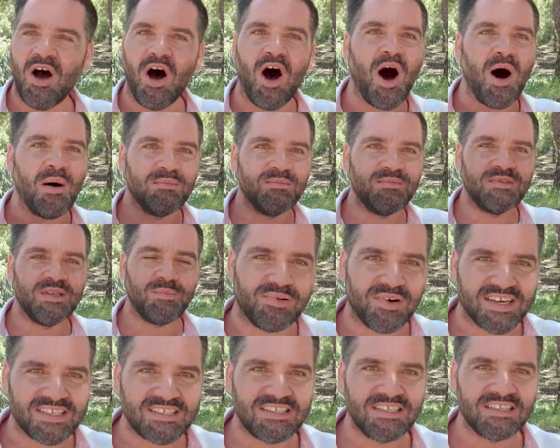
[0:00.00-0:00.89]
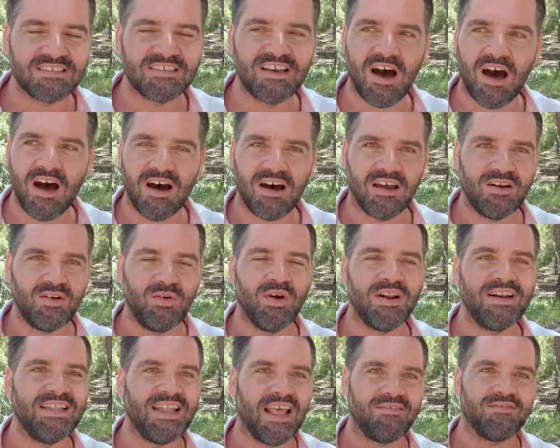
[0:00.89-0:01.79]
omnipresent God
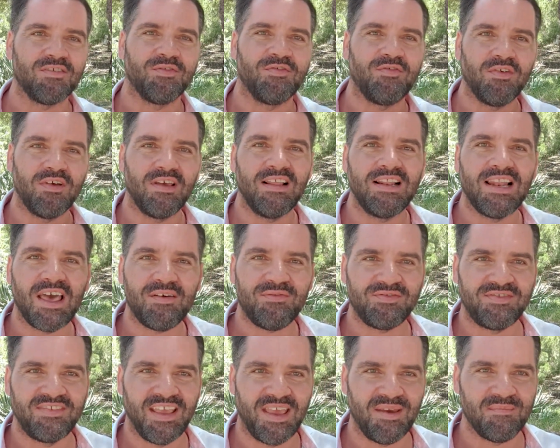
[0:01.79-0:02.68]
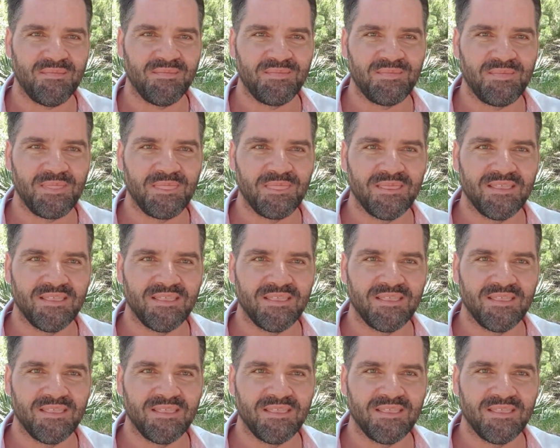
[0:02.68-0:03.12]
who had never left him.